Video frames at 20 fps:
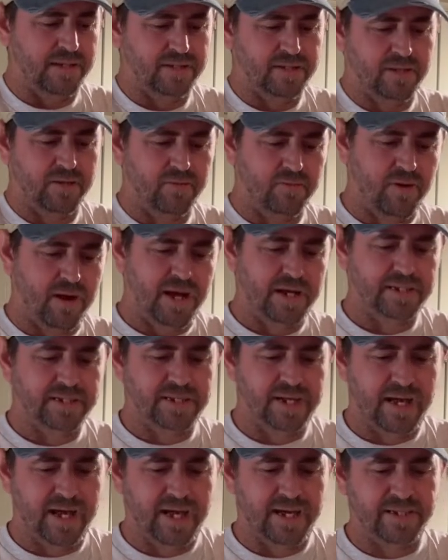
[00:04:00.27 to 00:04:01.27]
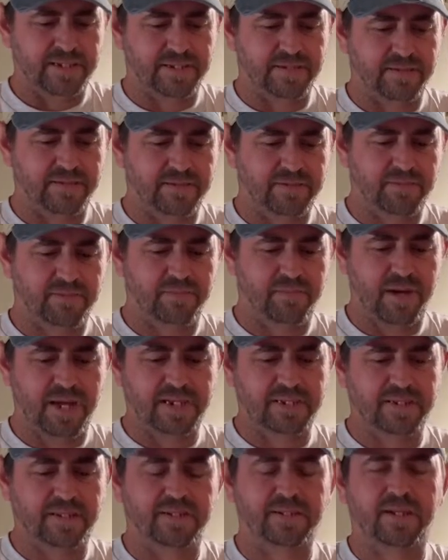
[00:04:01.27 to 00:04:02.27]
to the right size and
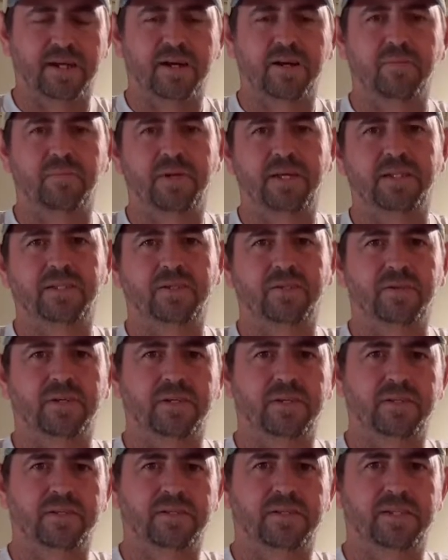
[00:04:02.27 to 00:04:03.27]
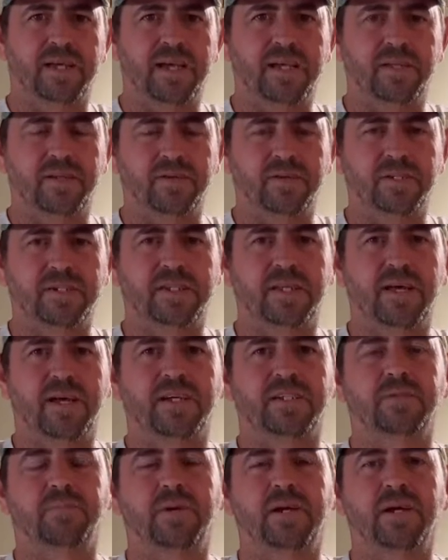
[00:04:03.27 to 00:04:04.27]
basically turn them into a St. Louis
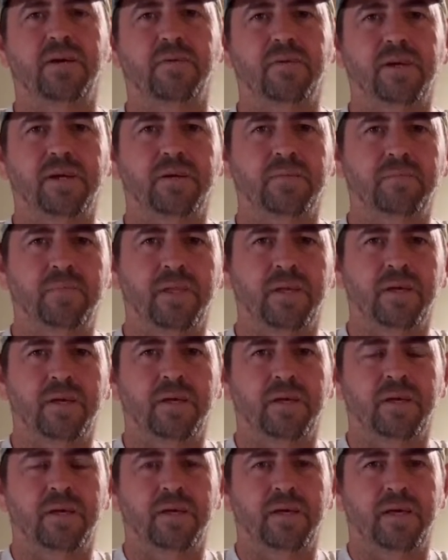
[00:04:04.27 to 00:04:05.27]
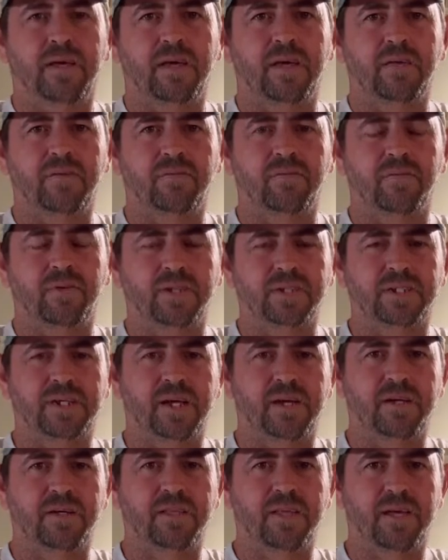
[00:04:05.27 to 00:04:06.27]
style spare rib. And we'll
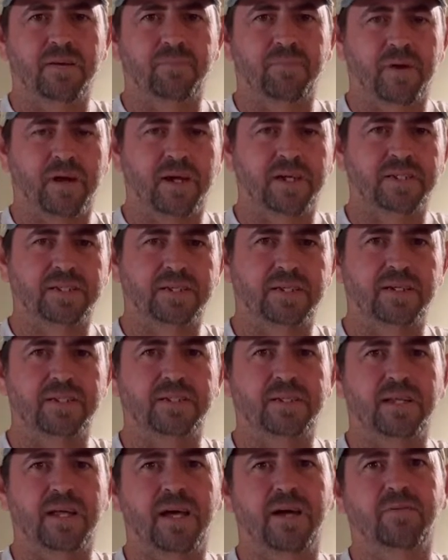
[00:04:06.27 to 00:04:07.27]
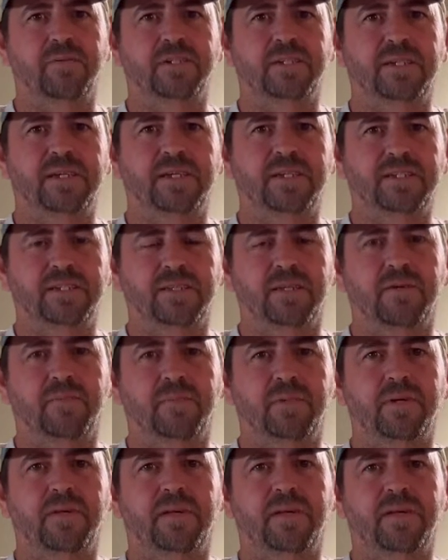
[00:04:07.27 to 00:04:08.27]
show you that process and how we season
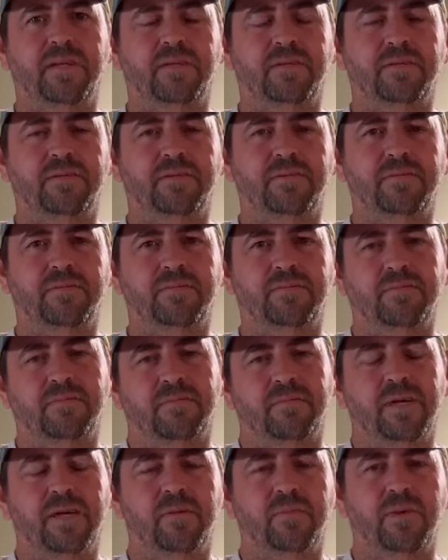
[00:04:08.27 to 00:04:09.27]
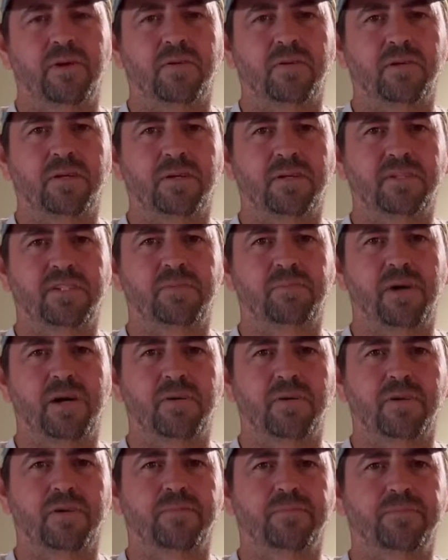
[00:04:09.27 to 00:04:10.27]
them and get them on the smoker.